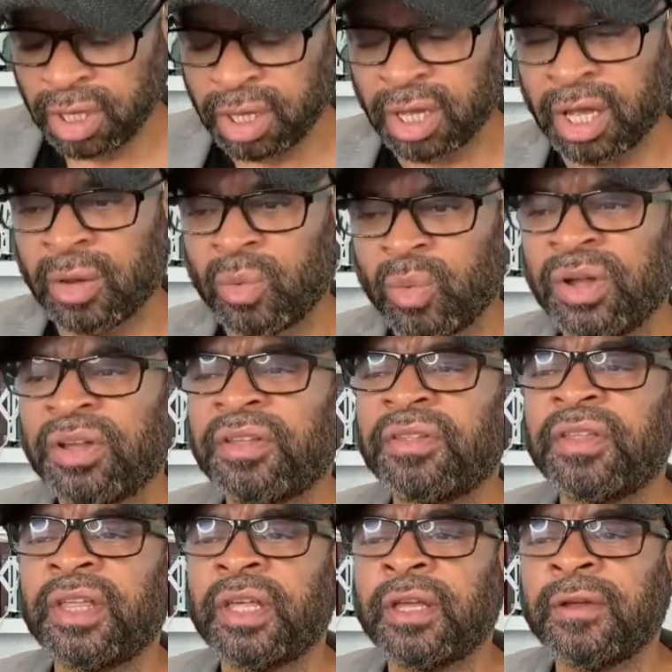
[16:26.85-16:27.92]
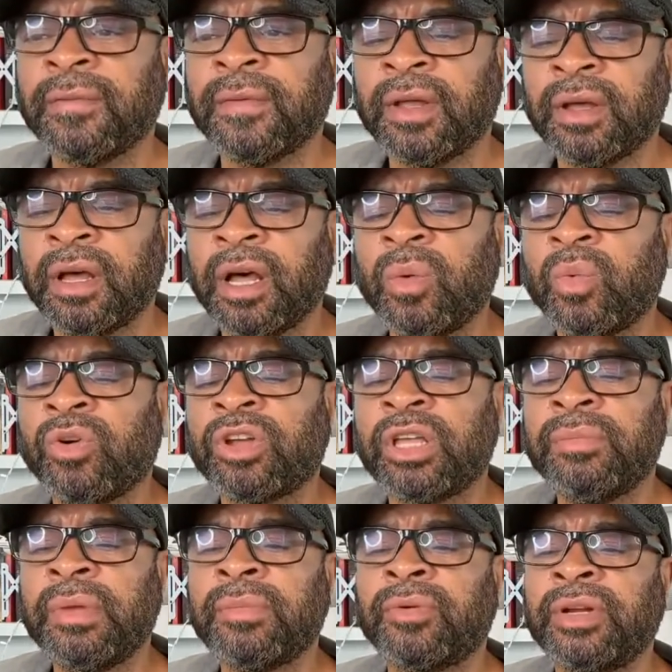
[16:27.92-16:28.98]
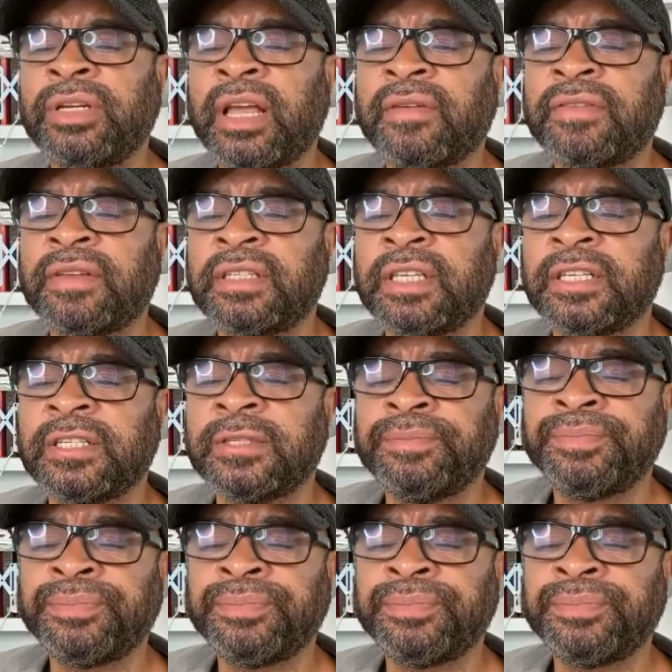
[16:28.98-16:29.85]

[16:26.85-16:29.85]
with the working memory deficits.